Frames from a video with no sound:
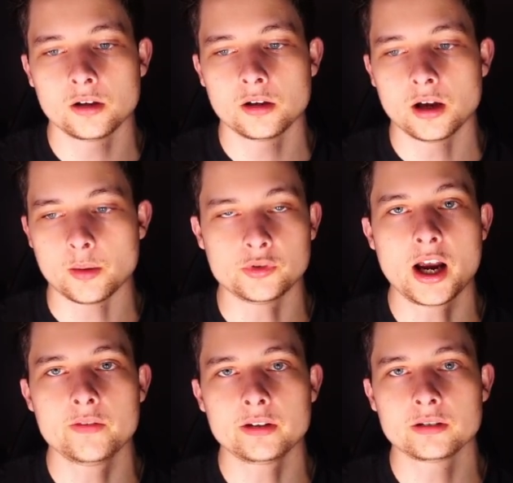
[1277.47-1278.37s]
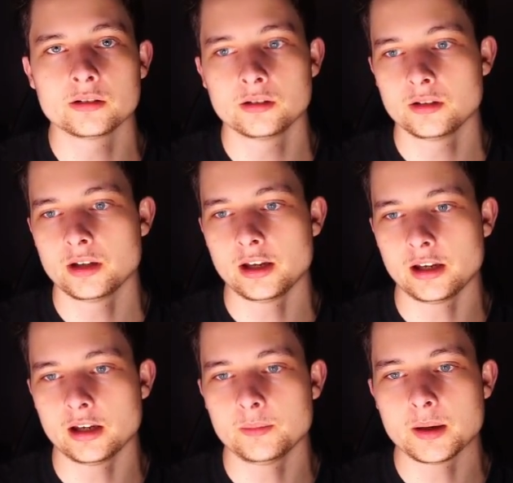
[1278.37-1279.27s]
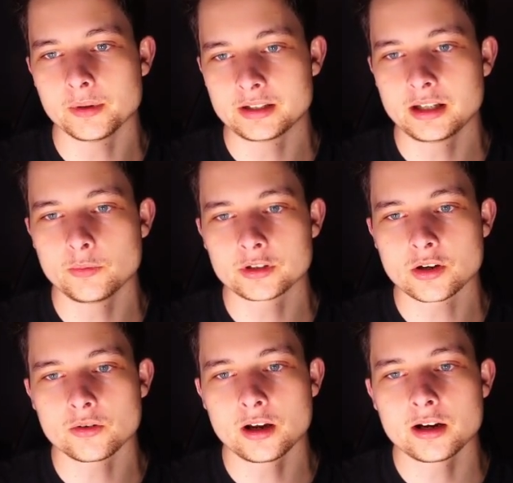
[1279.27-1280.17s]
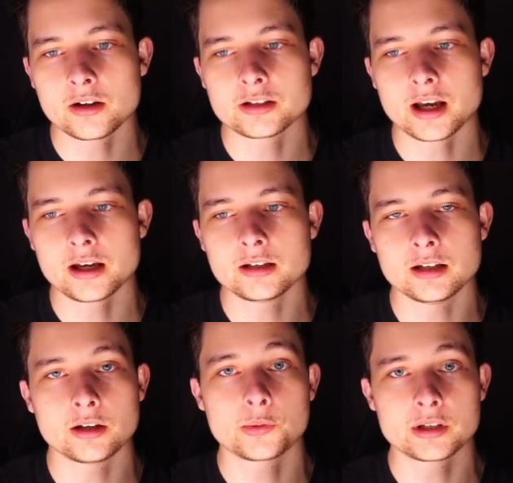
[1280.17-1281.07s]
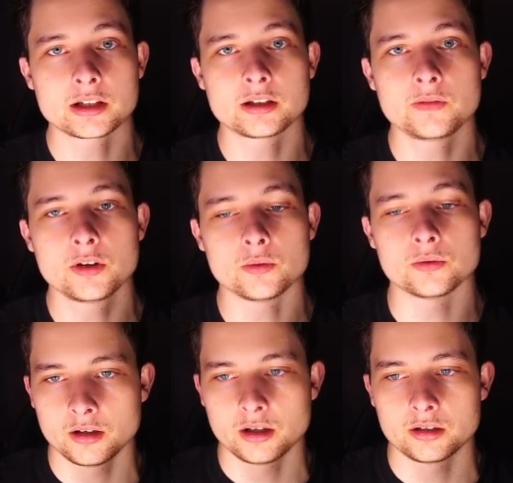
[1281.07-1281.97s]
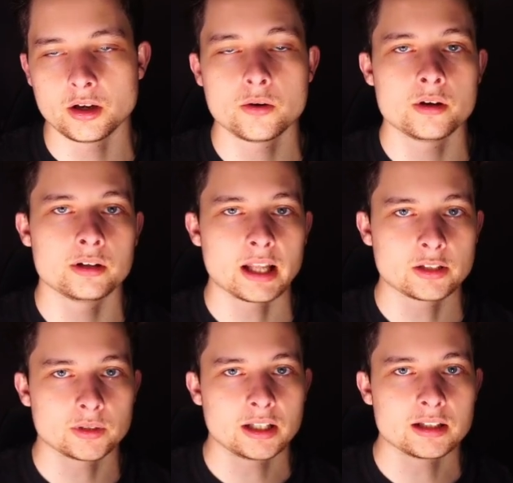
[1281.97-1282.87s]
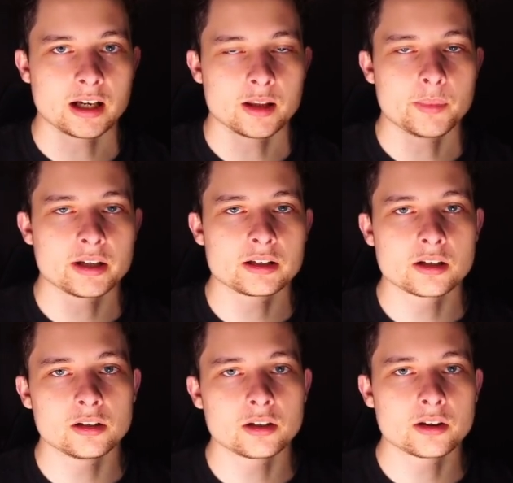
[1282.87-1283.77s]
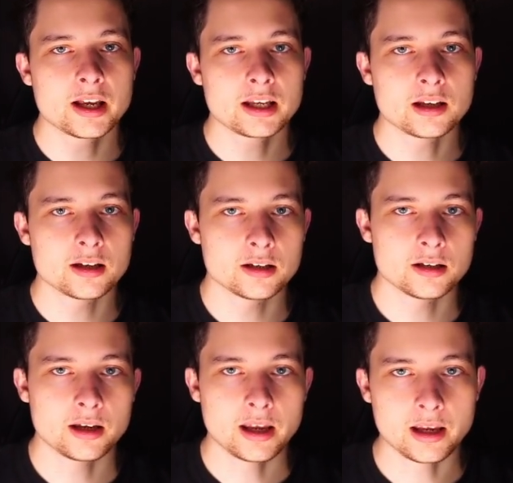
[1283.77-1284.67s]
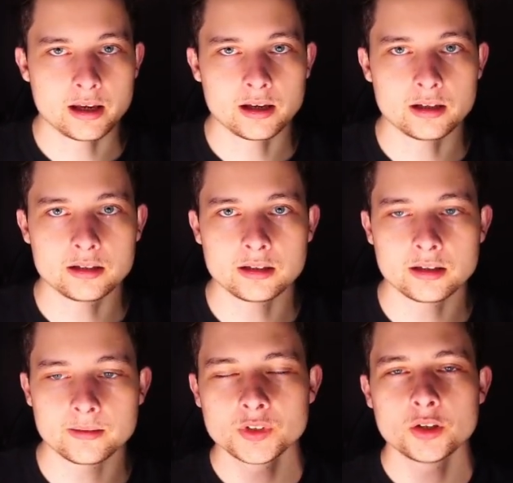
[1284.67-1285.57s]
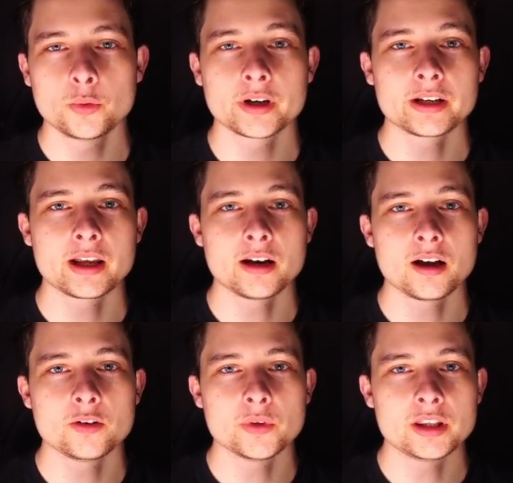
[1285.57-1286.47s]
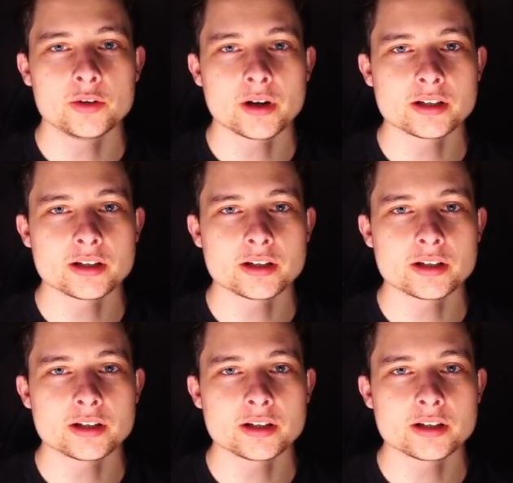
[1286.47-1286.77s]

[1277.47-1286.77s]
I'm driving and be able to see what's going on outside in a 360 view. So that's what the inside of the bus is going to look like, and we're going to get on with the rest of the